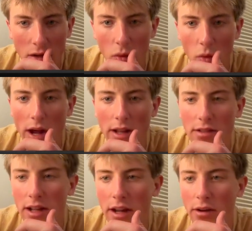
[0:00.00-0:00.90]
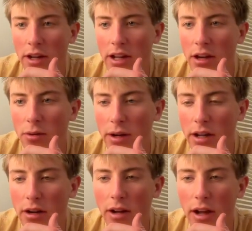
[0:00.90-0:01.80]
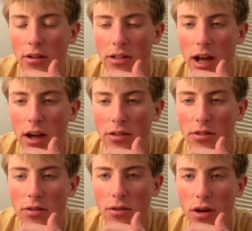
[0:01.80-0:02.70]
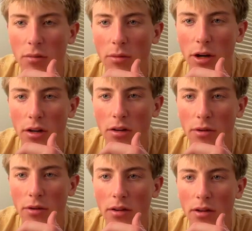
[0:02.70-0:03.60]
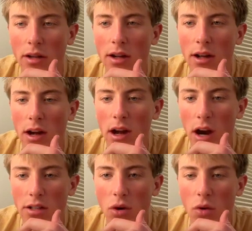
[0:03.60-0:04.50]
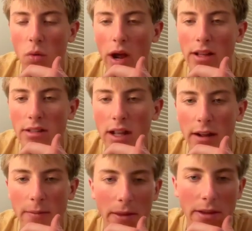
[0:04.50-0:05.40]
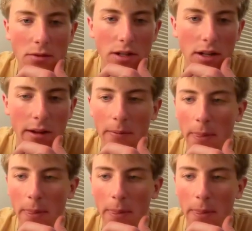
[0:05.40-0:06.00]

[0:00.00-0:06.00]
Wednesday. Here we go. Okay, I was doing the wrong market open. All right, so Wednesday. This was today.